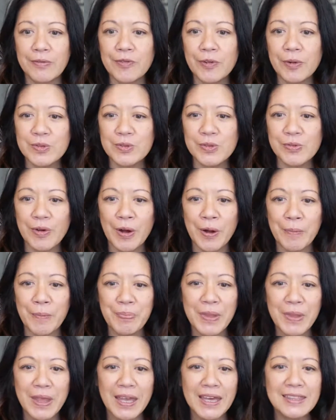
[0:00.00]
First of all,
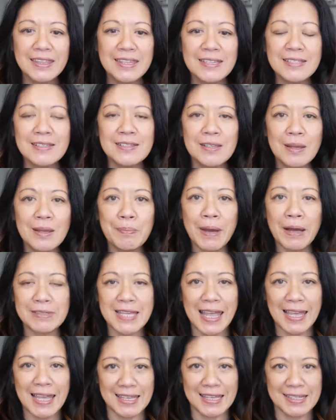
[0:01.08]
this is about
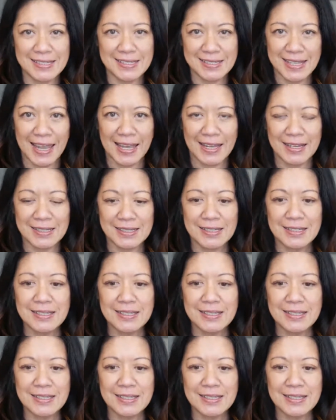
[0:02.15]
taking a stand.